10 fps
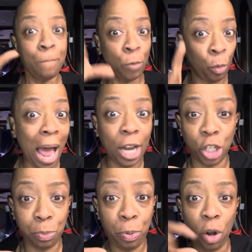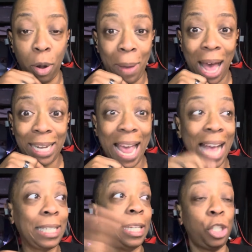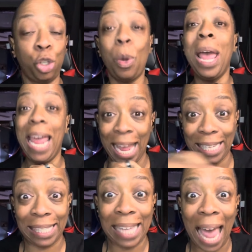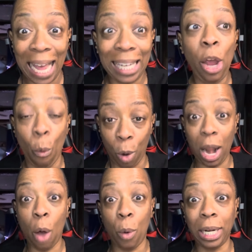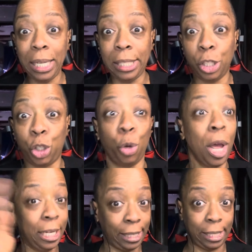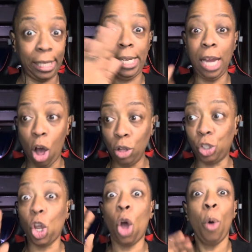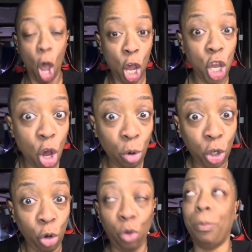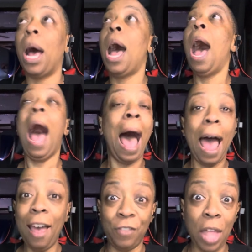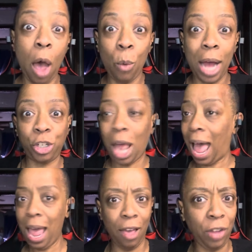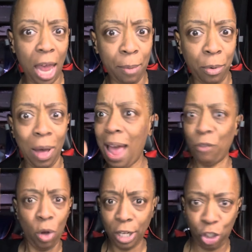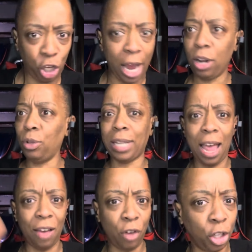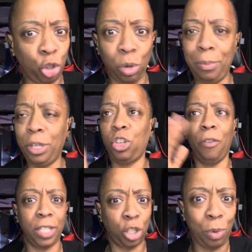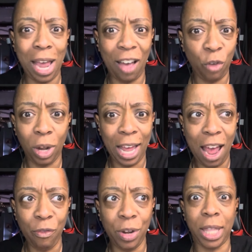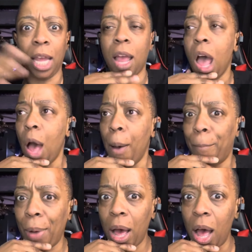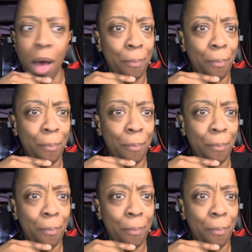when I could just put on a podcast and listen to exactly what I want to listen to? See also YouTube. I have not watched. I have cable. I have all the channels. I have all the streaming services. We have all the everything. But